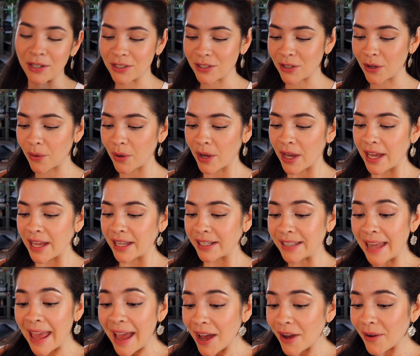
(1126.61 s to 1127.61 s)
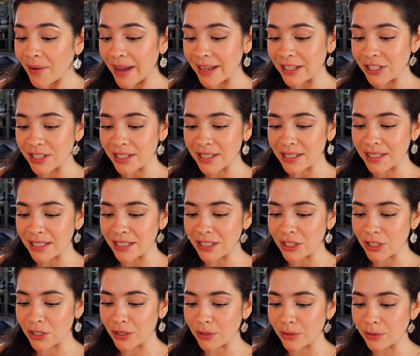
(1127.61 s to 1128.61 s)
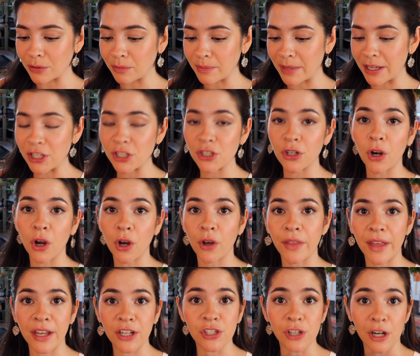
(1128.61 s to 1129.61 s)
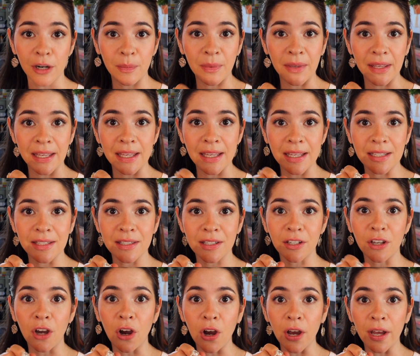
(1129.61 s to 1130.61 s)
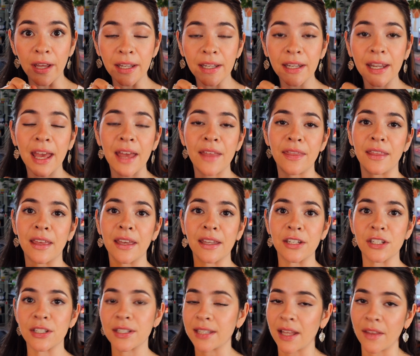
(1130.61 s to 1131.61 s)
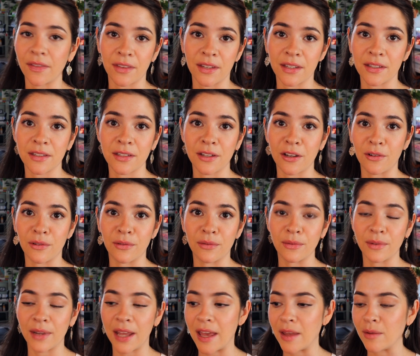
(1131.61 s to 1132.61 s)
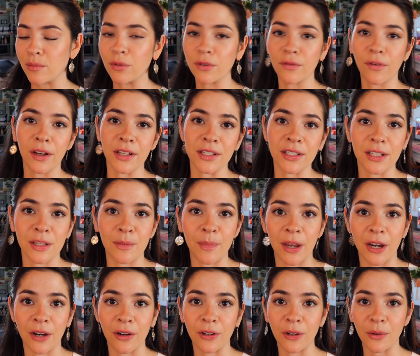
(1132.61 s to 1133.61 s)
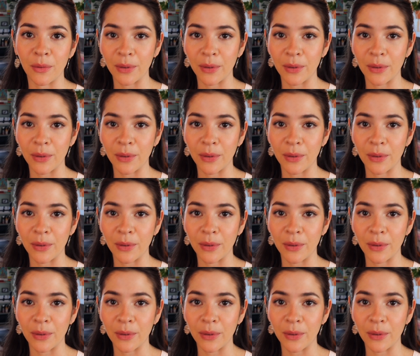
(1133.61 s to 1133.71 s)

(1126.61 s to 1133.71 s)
So now I just need to make sure all that Sharpie is gone and then set this stone and move on to the peridot